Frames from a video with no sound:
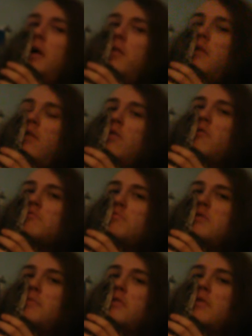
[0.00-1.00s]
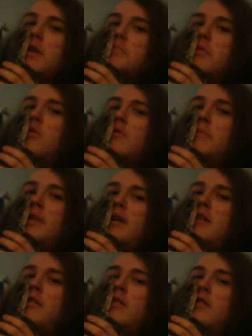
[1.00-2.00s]
And then there's people like Boaman,
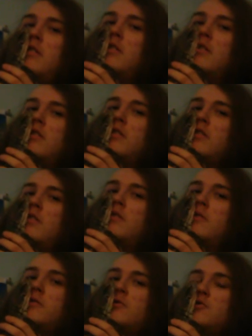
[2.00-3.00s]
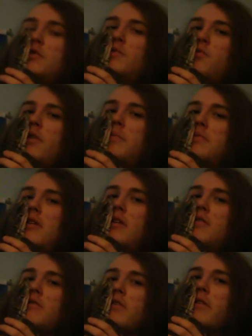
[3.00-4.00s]
who treat
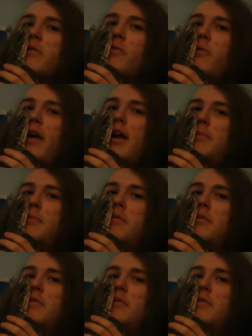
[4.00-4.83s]
reptiles like crap